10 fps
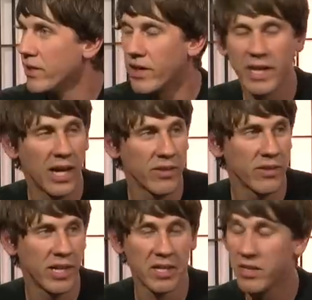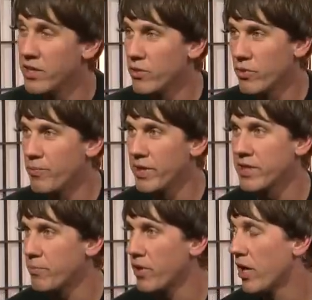Like, how, like, we
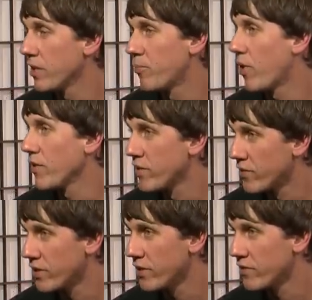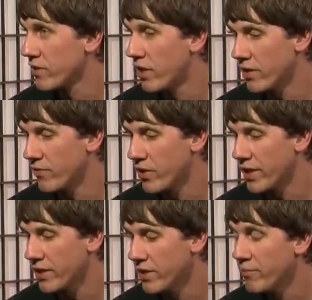picked up a lot of processes, a lot of
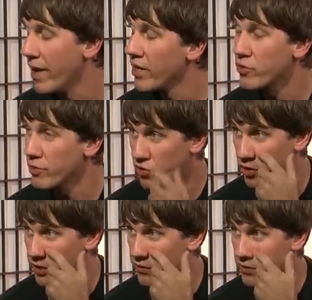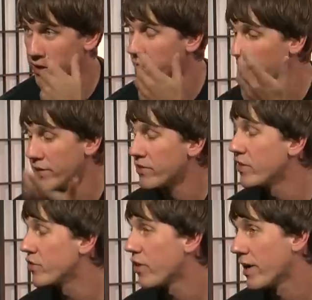like management tricks. Like, it uh,
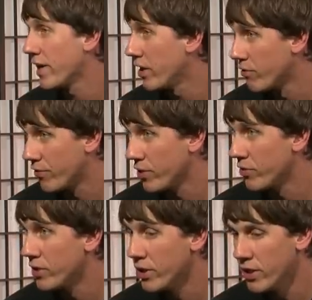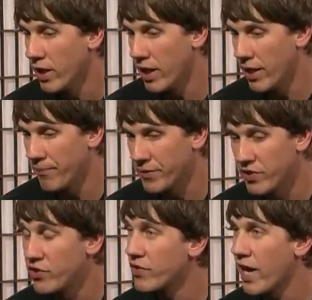teaches you how to interview. Um,
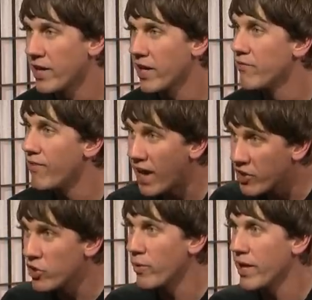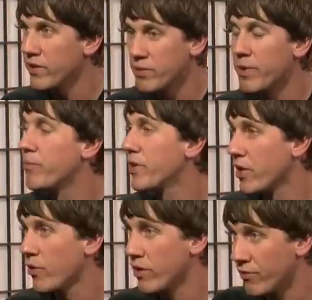teaches you how to evaluate the people that
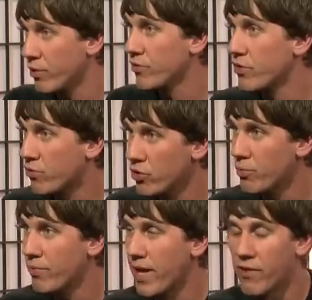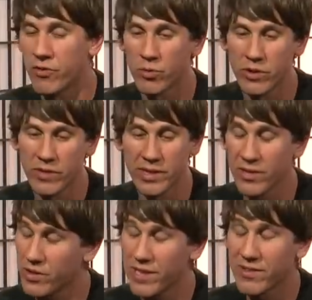you interview as a group afterwards. Like
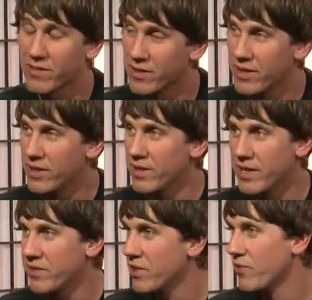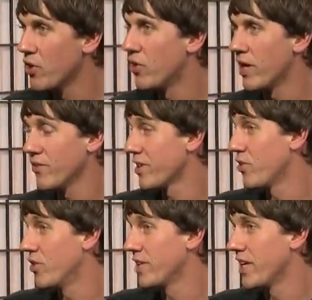that, that's that stuff you don't. I don't think
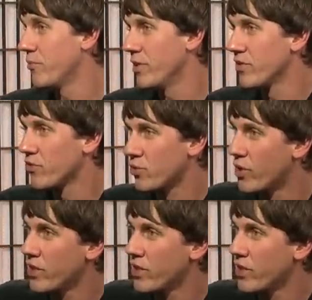you learn that in business school.